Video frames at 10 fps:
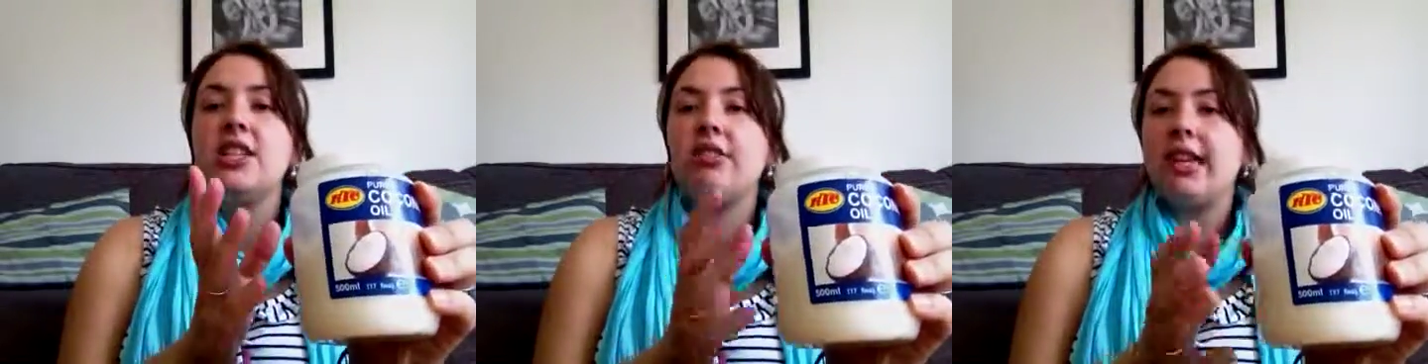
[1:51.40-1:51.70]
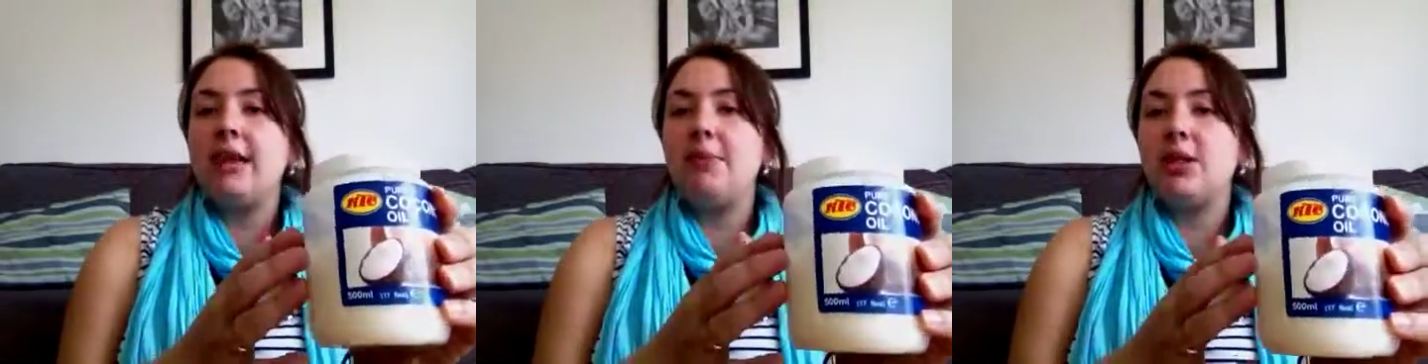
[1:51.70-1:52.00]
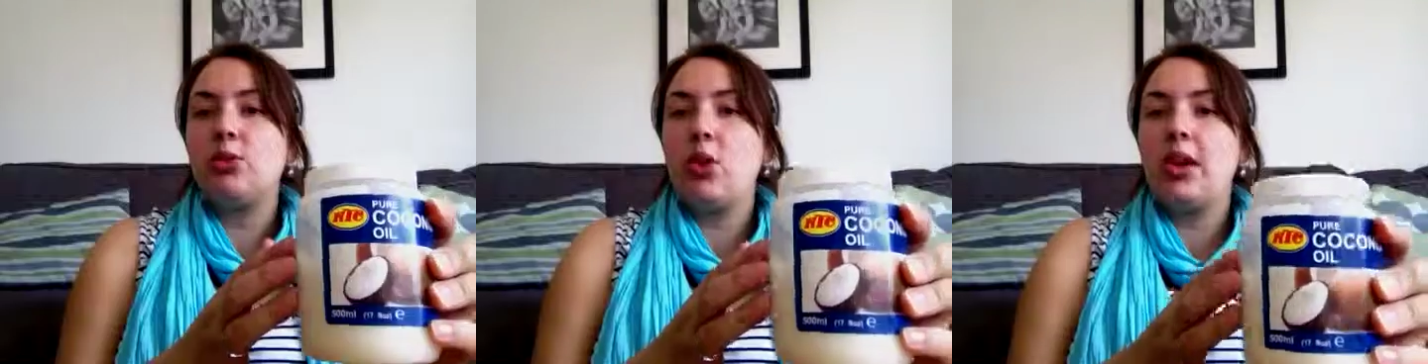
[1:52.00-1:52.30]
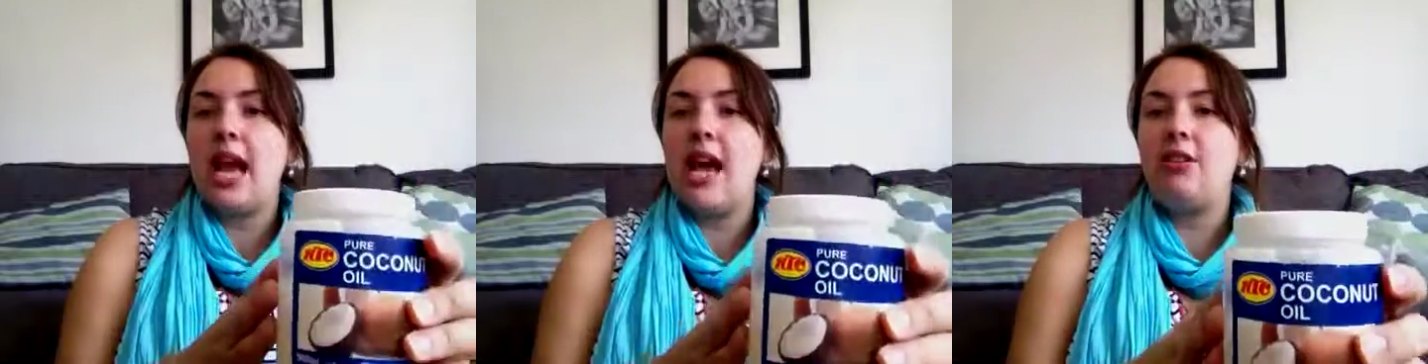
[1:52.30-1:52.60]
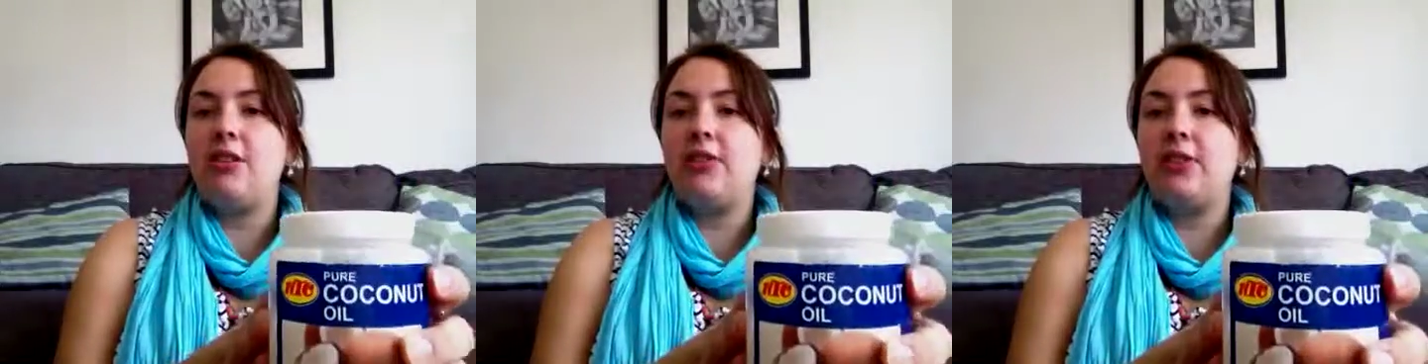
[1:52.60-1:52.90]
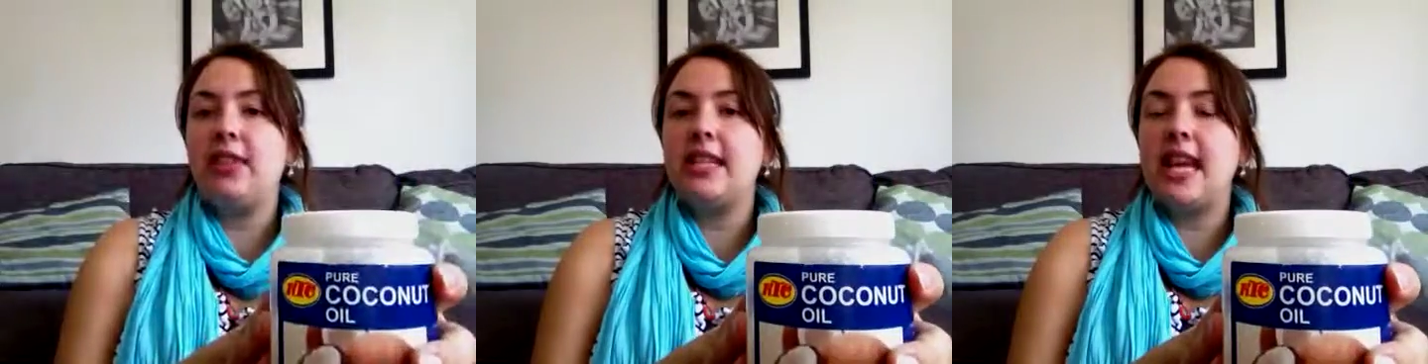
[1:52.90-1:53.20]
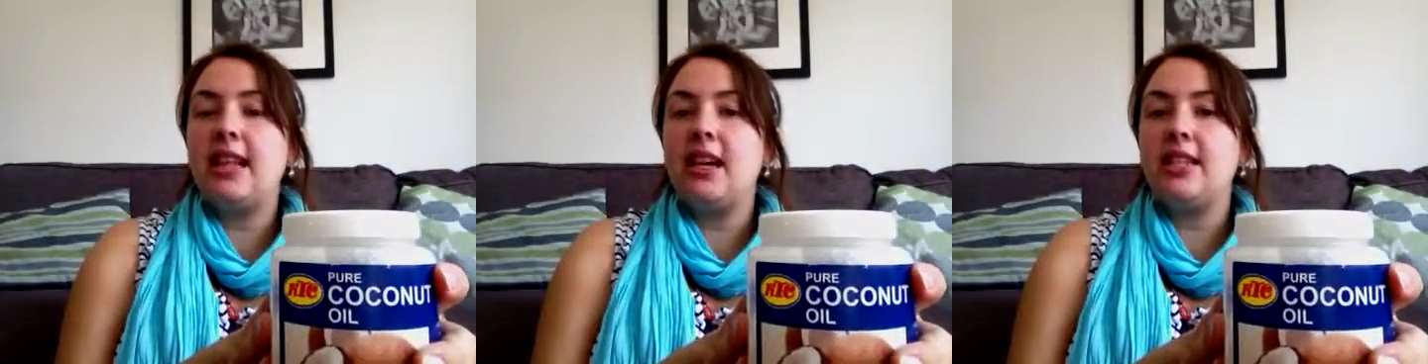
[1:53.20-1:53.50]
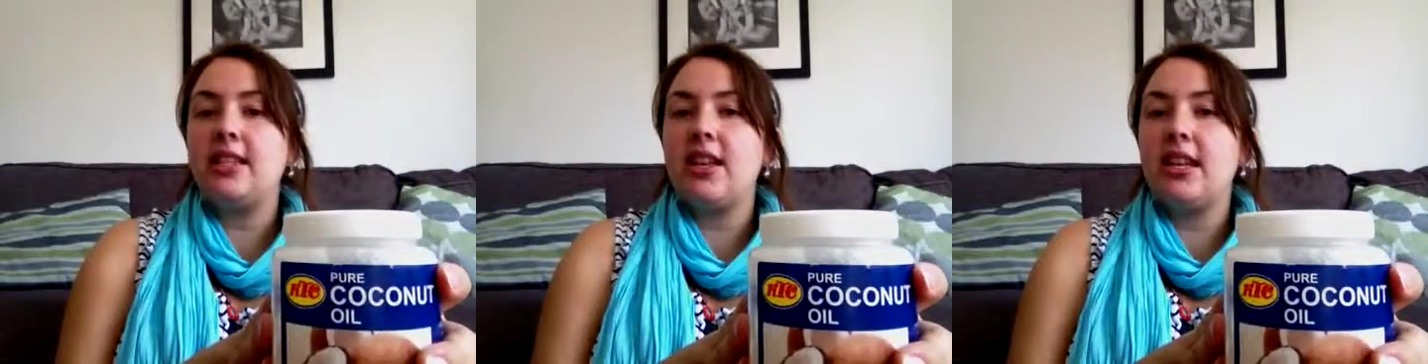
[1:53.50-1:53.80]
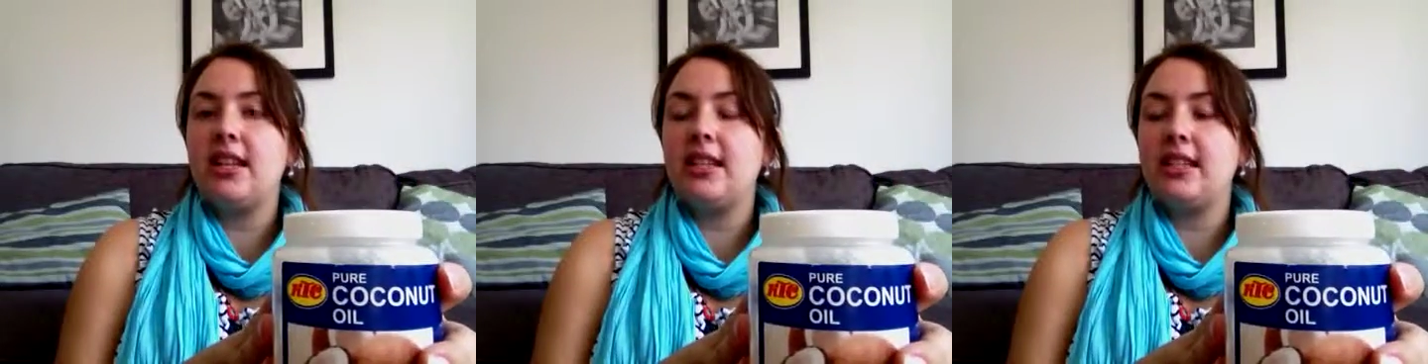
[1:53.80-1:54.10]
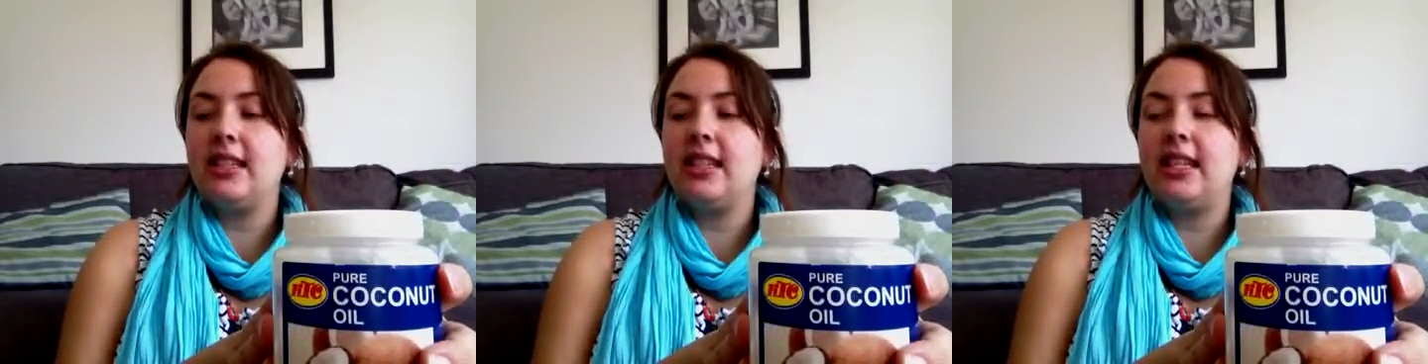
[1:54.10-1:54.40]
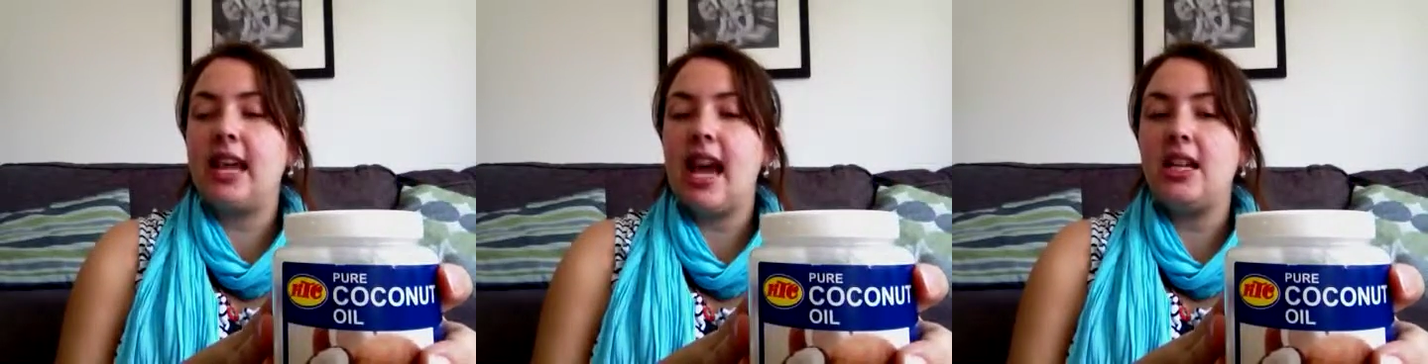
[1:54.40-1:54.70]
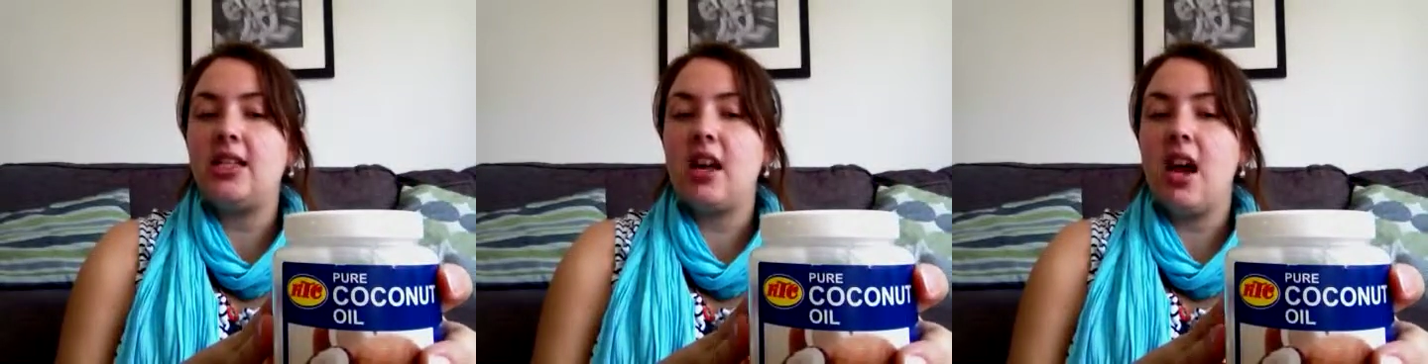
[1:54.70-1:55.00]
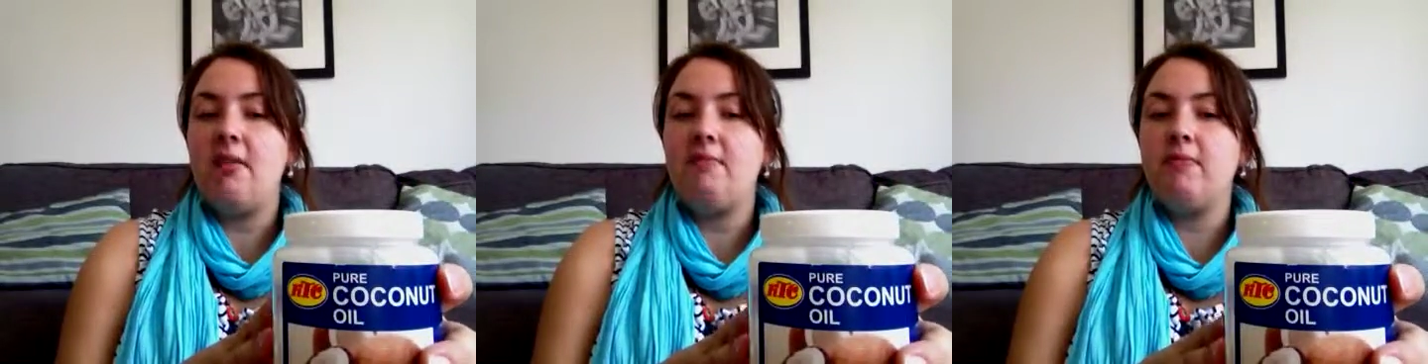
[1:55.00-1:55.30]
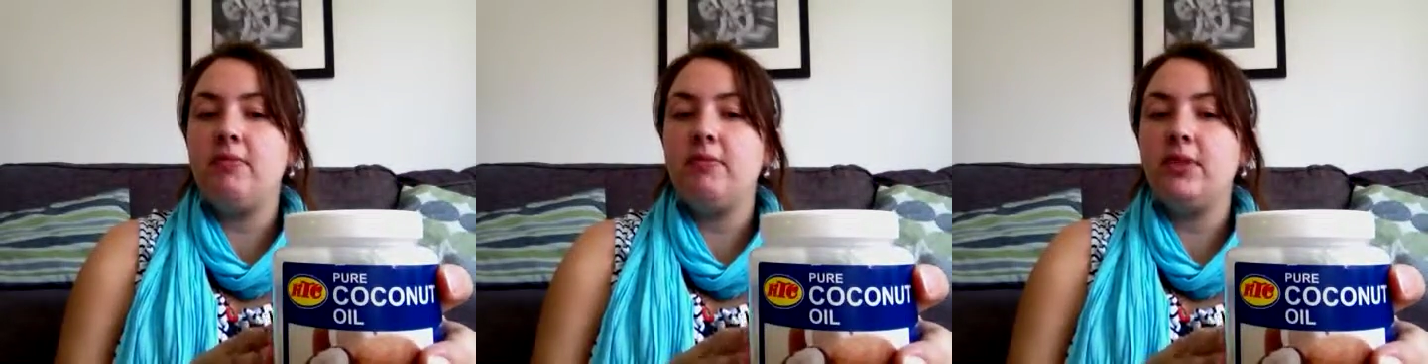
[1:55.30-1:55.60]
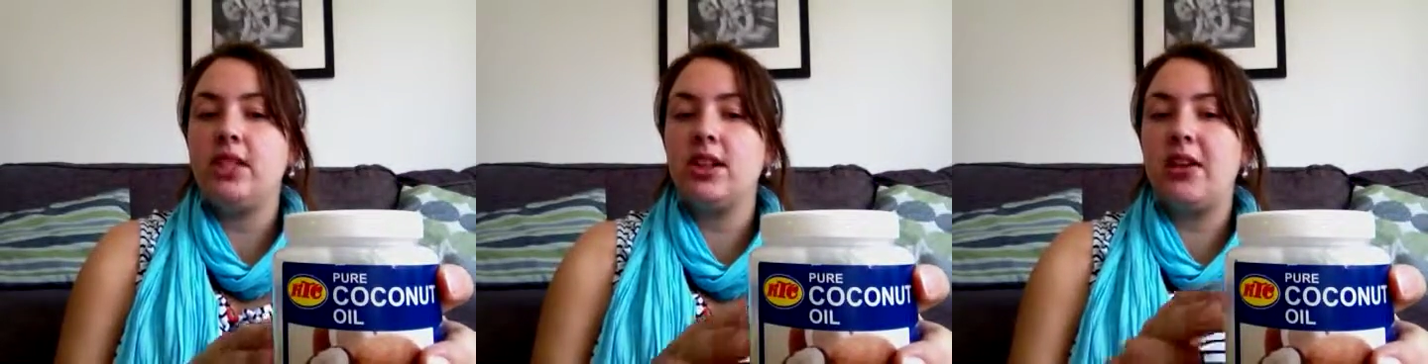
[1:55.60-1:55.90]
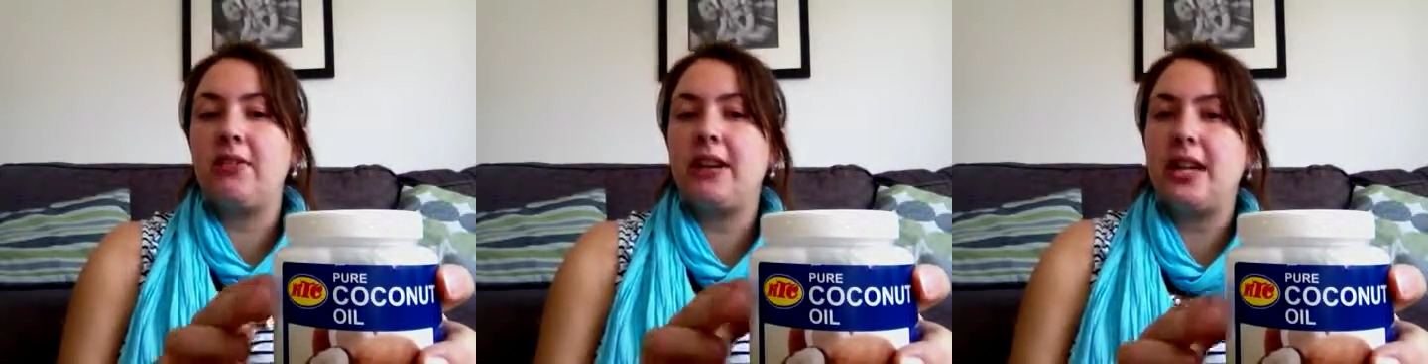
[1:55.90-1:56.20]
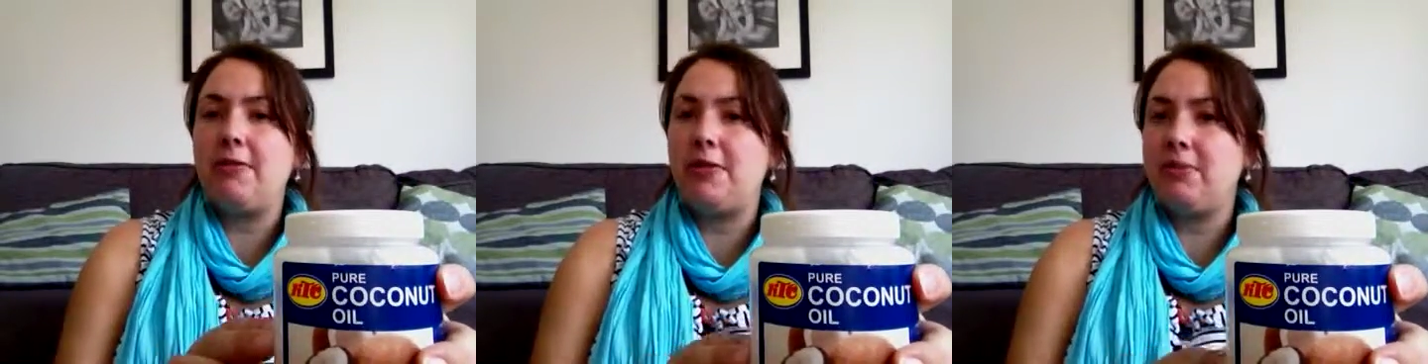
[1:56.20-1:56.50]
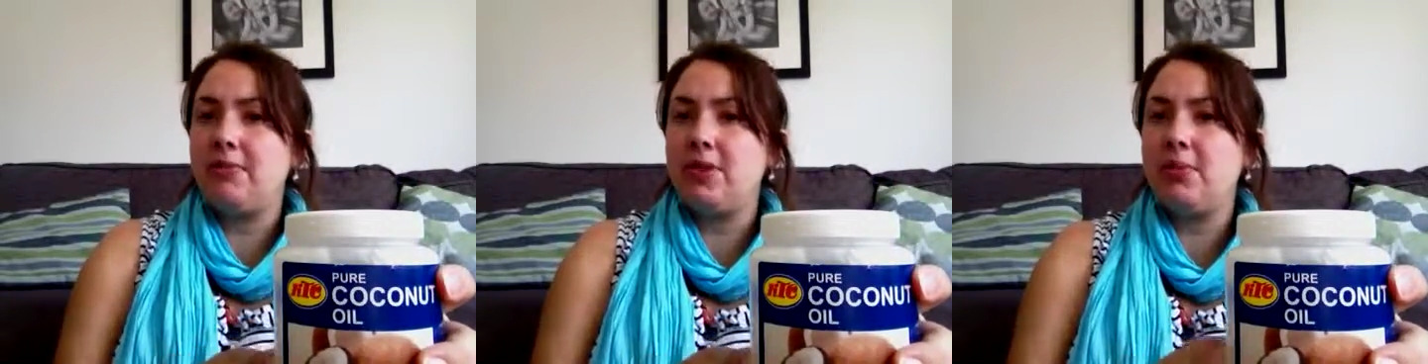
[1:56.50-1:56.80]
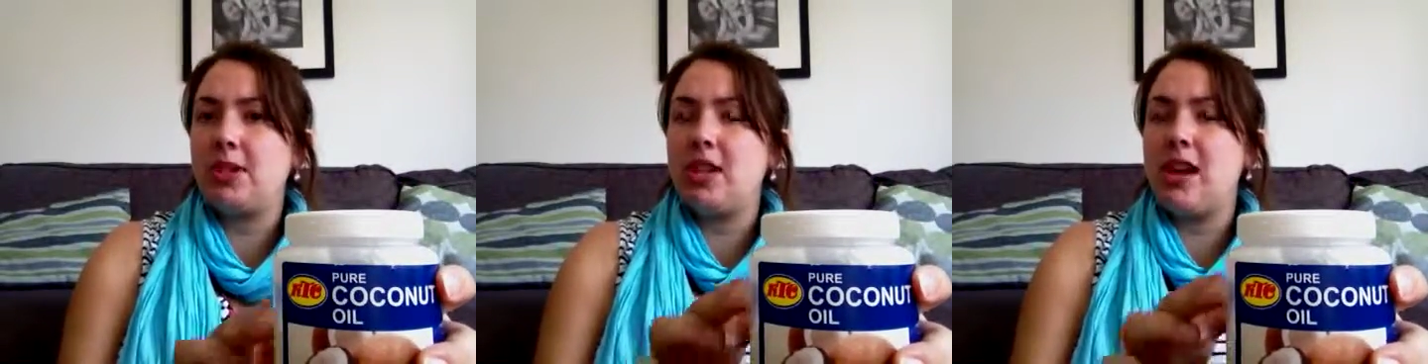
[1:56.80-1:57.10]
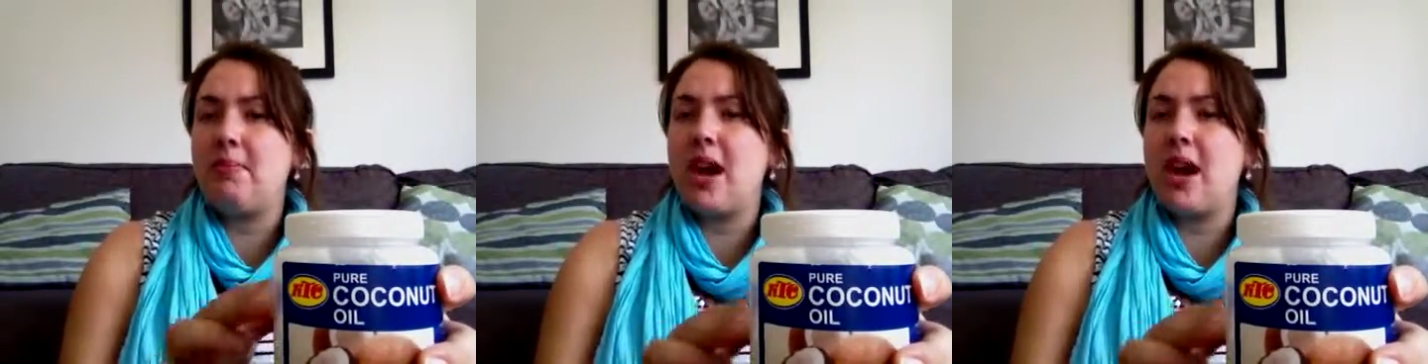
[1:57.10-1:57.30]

So I keep this one out of the daylight so that it doesn't go funny from too much light.